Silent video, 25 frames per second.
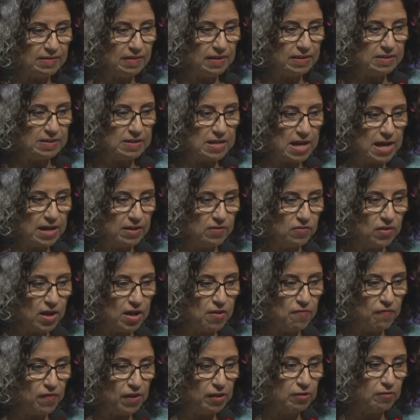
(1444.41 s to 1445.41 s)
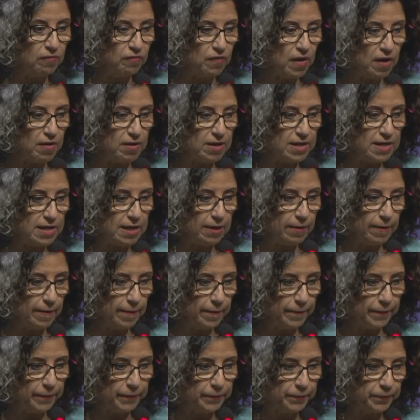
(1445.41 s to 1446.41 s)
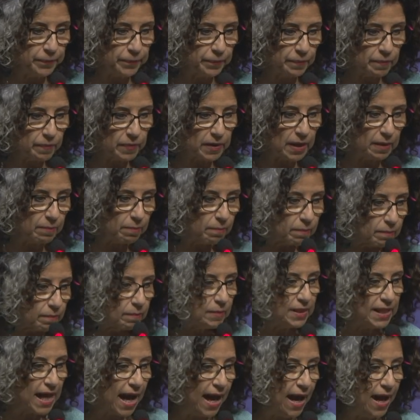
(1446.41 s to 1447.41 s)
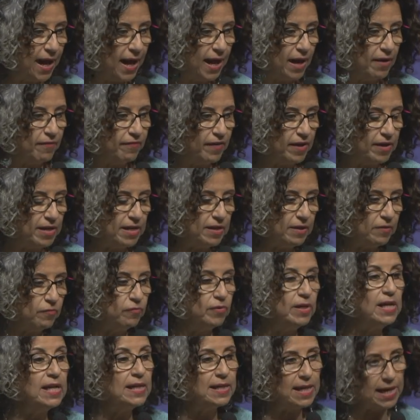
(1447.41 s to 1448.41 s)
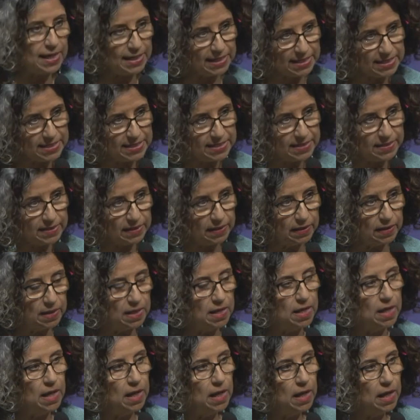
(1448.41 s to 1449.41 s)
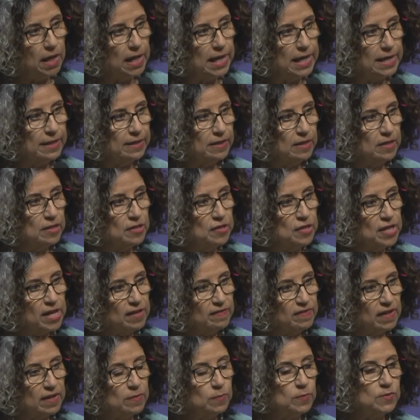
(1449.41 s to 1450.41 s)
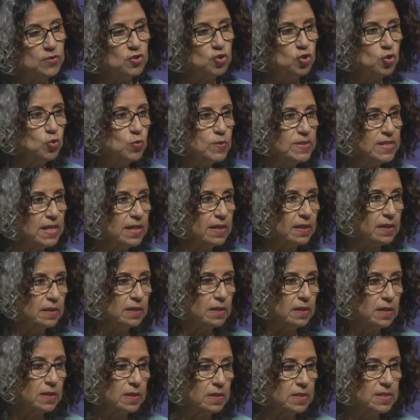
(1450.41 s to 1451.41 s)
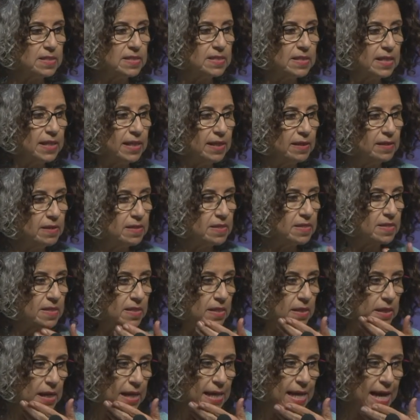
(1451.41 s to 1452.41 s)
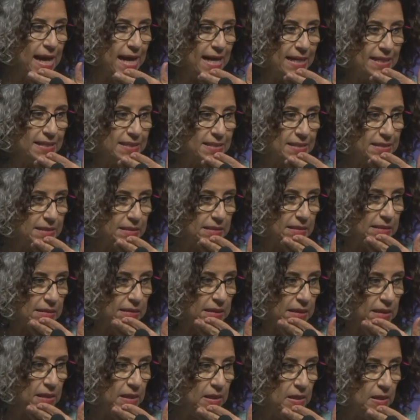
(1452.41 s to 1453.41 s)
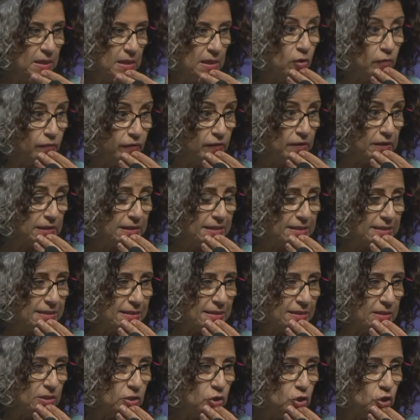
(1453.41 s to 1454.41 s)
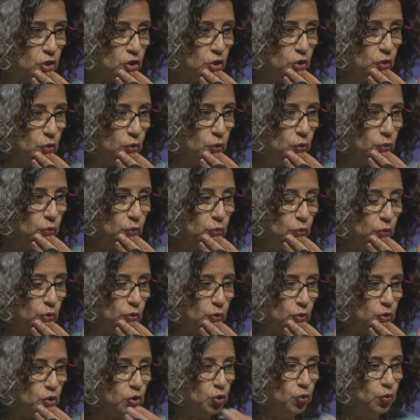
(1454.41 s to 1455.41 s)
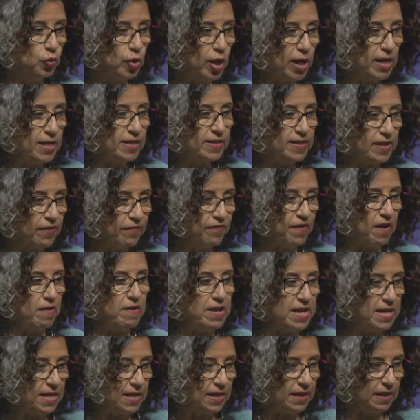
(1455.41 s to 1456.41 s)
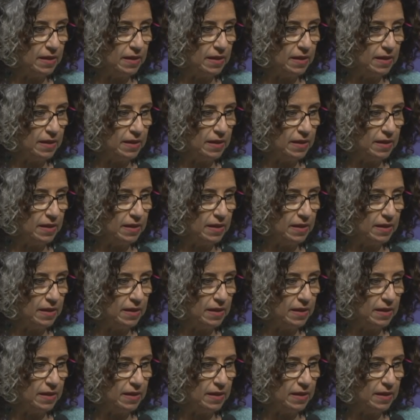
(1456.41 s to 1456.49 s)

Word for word: And, and I felt very, um, uh, uh, very realized in that I was using the skills that I had as a novelist to, to write a very